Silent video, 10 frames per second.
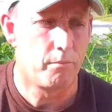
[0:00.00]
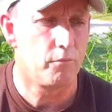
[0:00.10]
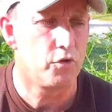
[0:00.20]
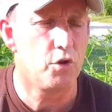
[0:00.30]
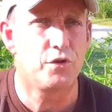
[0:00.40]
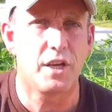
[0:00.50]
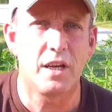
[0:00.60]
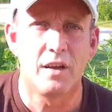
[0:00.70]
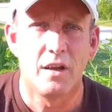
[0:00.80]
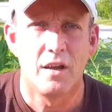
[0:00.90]

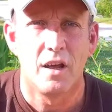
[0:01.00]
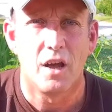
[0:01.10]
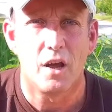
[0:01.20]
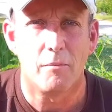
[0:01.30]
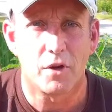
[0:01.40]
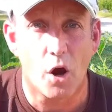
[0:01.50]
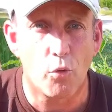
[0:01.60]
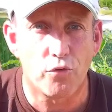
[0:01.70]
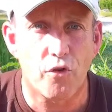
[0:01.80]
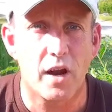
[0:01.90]
using
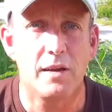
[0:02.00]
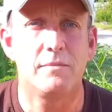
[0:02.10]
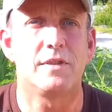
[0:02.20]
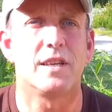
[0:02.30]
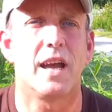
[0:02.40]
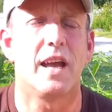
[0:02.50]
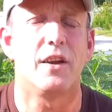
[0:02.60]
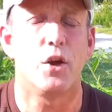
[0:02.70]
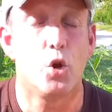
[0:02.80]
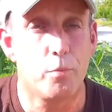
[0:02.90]
cold frames and
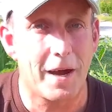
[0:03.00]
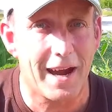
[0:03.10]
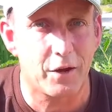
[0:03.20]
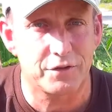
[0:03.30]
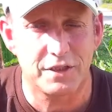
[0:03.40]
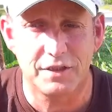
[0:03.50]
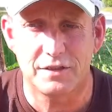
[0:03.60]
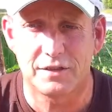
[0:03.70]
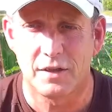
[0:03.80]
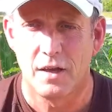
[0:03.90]
hoop
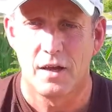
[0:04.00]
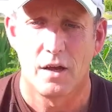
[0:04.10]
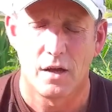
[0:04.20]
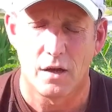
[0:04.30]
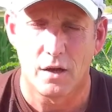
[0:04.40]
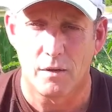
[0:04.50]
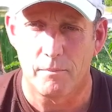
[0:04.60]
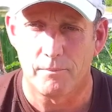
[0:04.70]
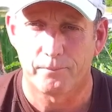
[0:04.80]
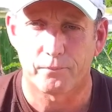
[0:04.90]
houses and